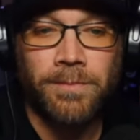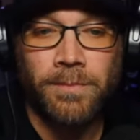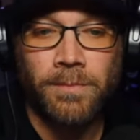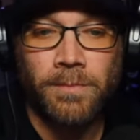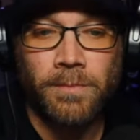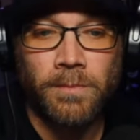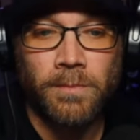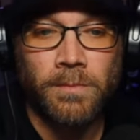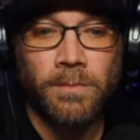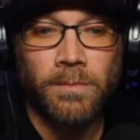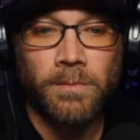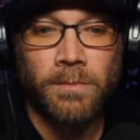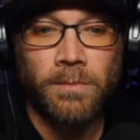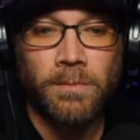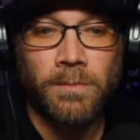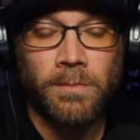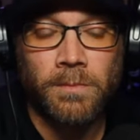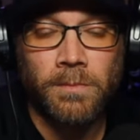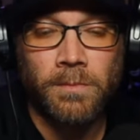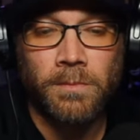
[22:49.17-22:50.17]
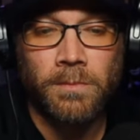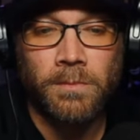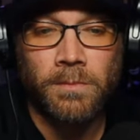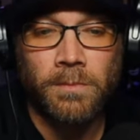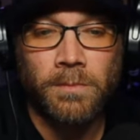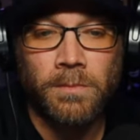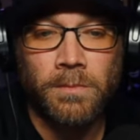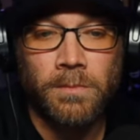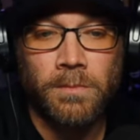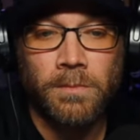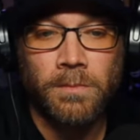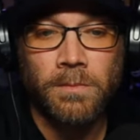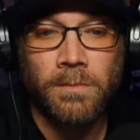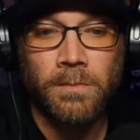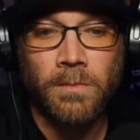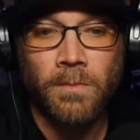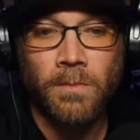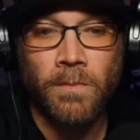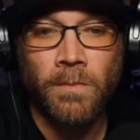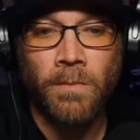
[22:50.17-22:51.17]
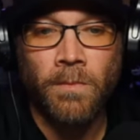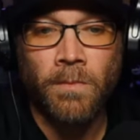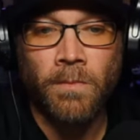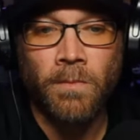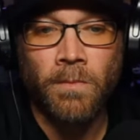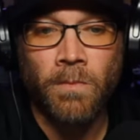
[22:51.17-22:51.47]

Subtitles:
No words are spoken by the person on screen.